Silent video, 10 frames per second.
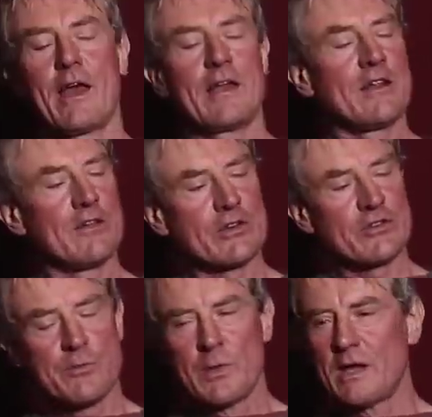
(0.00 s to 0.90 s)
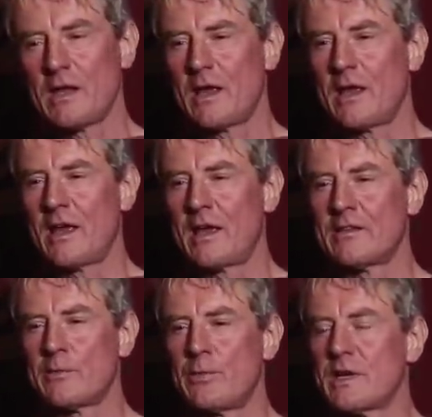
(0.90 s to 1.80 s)
And he looks at me,
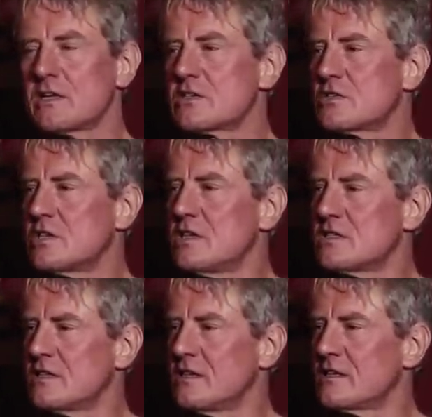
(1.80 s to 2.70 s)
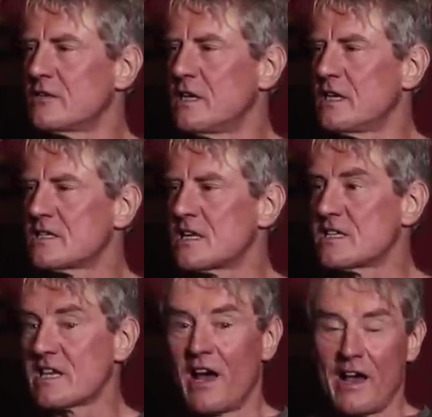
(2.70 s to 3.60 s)
and the biggest cheese-eating grin, he says,